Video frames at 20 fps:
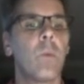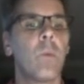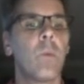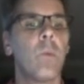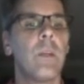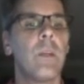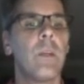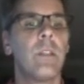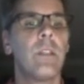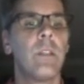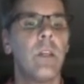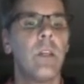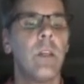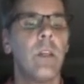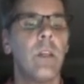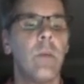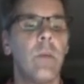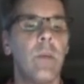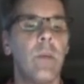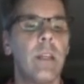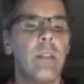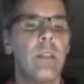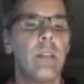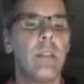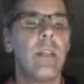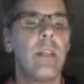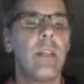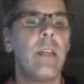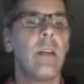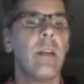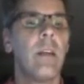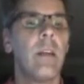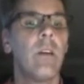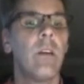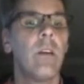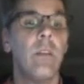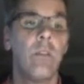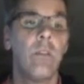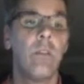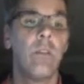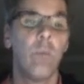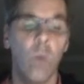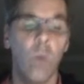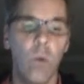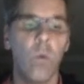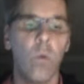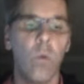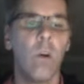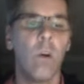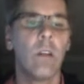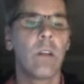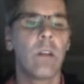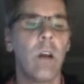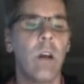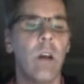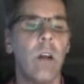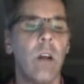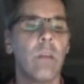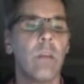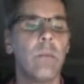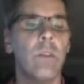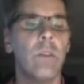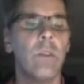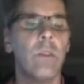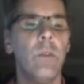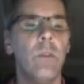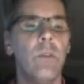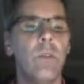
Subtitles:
which we can see here is row 1, column 2.